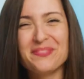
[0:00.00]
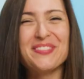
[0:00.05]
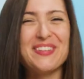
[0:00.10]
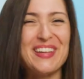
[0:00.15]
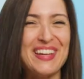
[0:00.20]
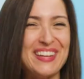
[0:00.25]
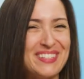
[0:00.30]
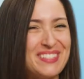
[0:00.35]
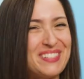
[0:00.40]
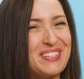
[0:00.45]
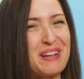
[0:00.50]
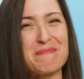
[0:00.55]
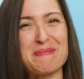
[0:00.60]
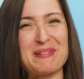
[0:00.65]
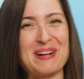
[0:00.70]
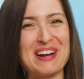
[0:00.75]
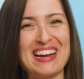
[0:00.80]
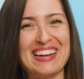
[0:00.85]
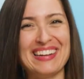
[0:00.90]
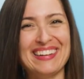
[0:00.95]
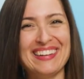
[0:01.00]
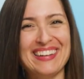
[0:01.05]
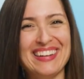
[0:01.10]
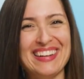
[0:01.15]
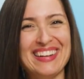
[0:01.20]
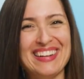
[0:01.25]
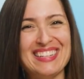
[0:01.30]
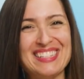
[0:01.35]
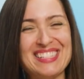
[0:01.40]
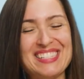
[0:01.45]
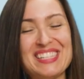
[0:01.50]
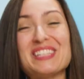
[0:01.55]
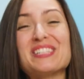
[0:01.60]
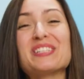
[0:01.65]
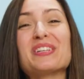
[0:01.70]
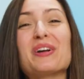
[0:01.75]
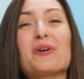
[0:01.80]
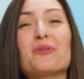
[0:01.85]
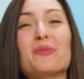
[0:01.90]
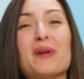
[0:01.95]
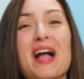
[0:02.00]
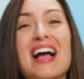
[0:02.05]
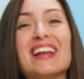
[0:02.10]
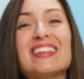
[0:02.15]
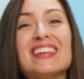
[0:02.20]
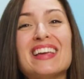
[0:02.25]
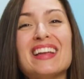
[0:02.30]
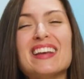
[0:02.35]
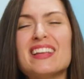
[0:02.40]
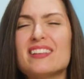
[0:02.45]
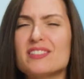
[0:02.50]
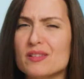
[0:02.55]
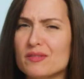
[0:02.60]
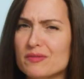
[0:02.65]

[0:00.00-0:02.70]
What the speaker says: In summary, Cisco RADKit is a